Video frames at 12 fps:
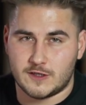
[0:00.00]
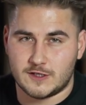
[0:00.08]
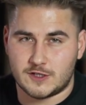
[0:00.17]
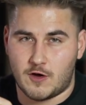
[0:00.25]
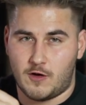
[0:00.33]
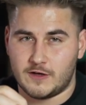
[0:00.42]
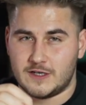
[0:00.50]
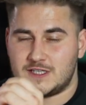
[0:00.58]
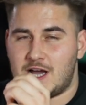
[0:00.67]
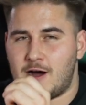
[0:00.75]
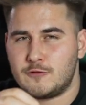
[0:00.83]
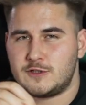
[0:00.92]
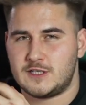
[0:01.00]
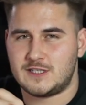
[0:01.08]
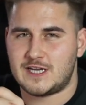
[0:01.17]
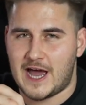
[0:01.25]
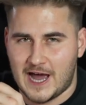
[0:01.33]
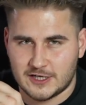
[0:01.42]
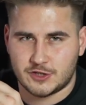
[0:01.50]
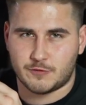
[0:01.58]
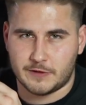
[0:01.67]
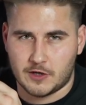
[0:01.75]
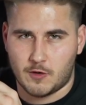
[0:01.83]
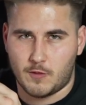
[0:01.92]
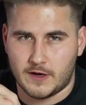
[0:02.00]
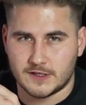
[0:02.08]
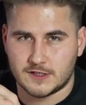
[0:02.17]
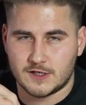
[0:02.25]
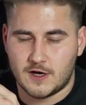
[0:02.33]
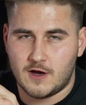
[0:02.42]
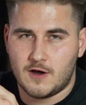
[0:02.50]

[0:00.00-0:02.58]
of this call is how detached Rico was.